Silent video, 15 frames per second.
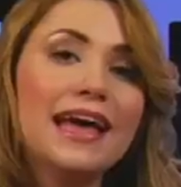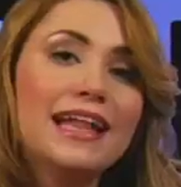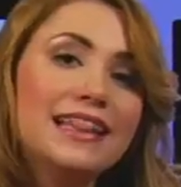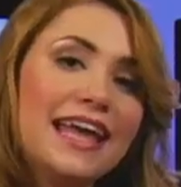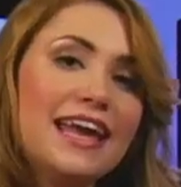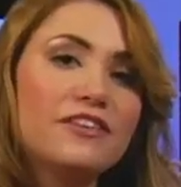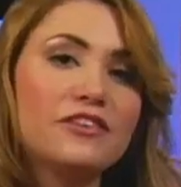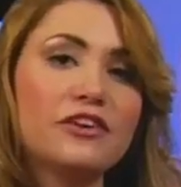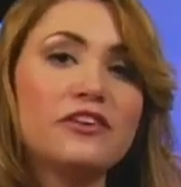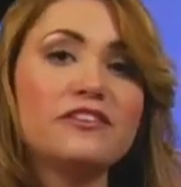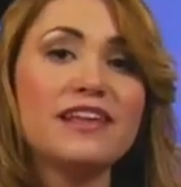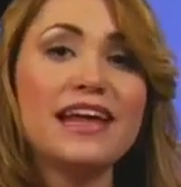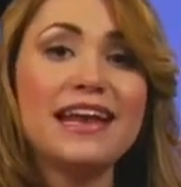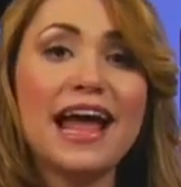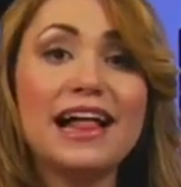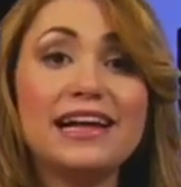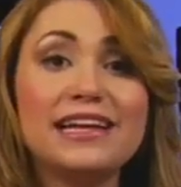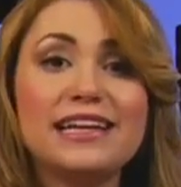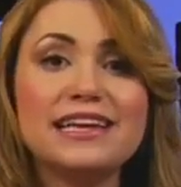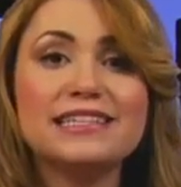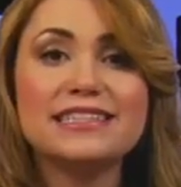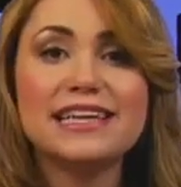Lasers and
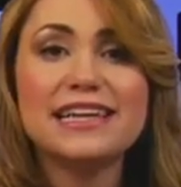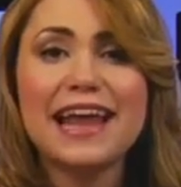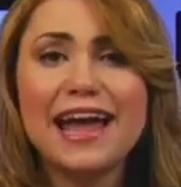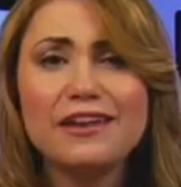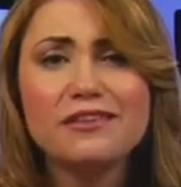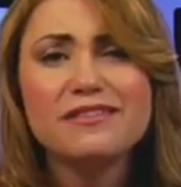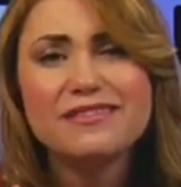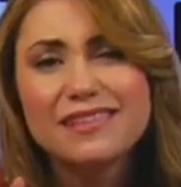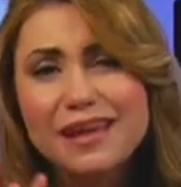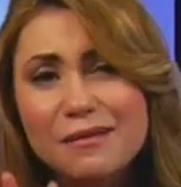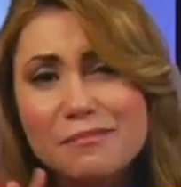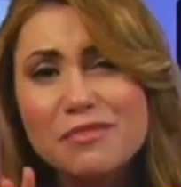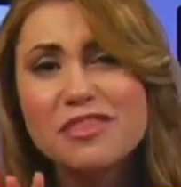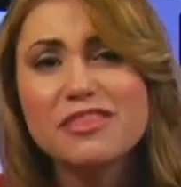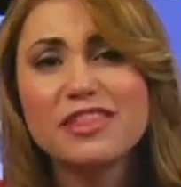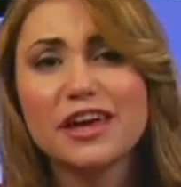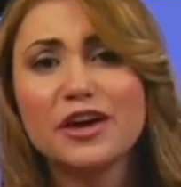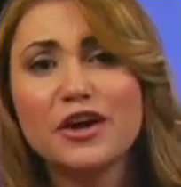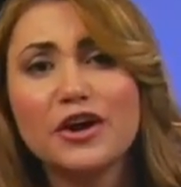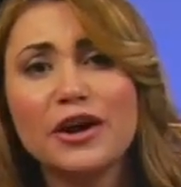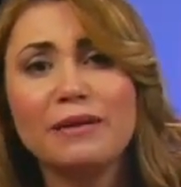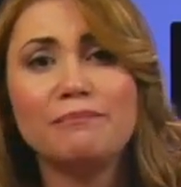LEDs can handle some
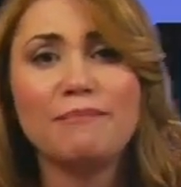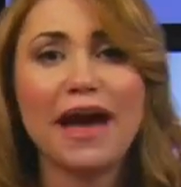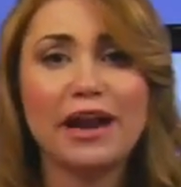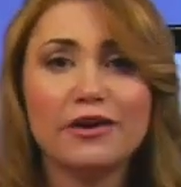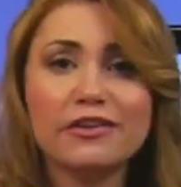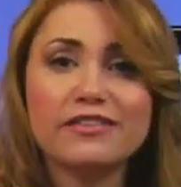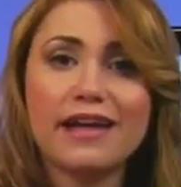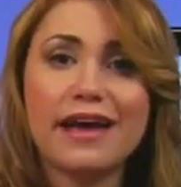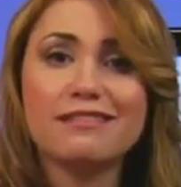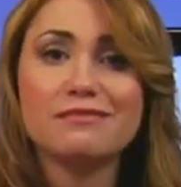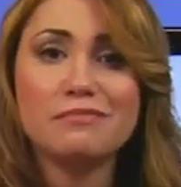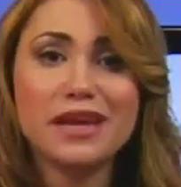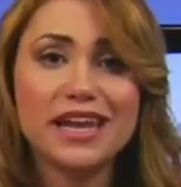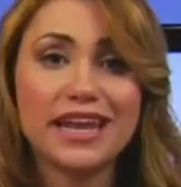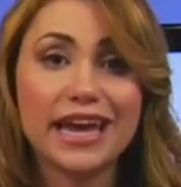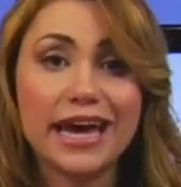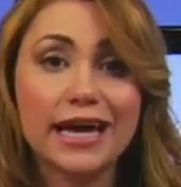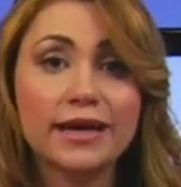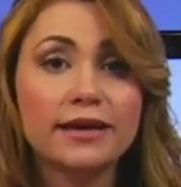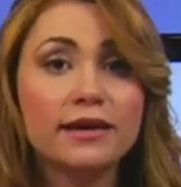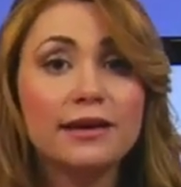thicker and banner-sized media,